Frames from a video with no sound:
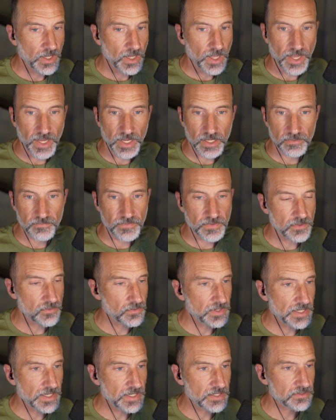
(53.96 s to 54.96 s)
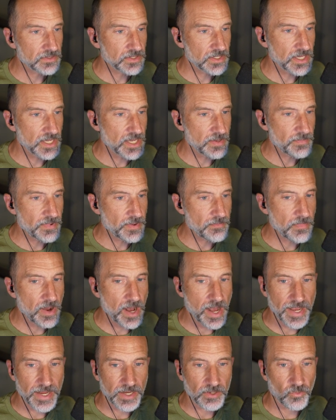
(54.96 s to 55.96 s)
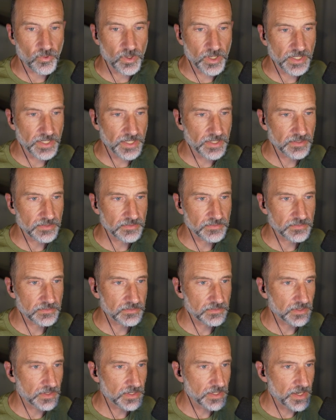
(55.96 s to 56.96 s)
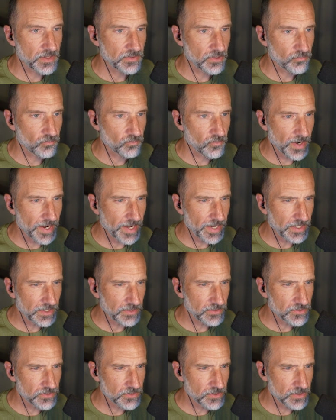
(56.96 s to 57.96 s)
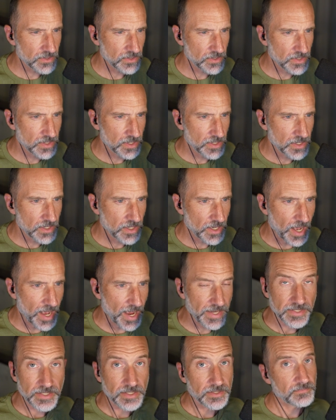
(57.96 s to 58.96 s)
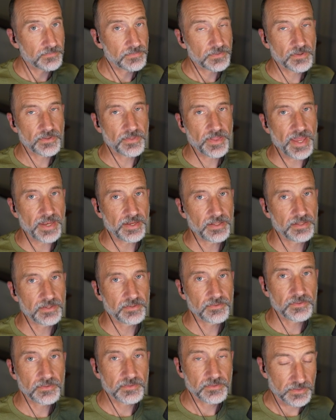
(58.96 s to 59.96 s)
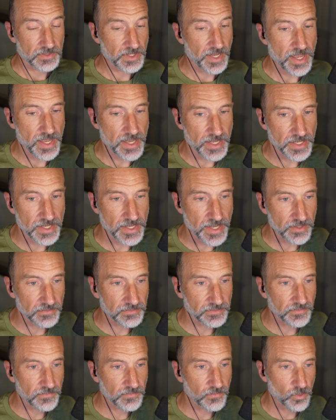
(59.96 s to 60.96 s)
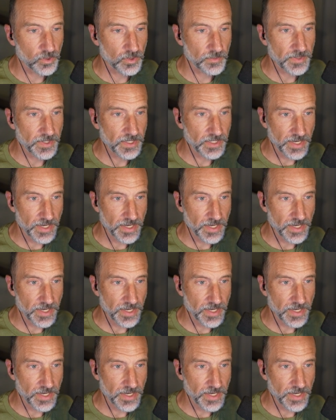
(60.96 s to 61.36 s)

And a few things to keep in mind. One is the range. I didn't fill that in. Okay, it guessed for me.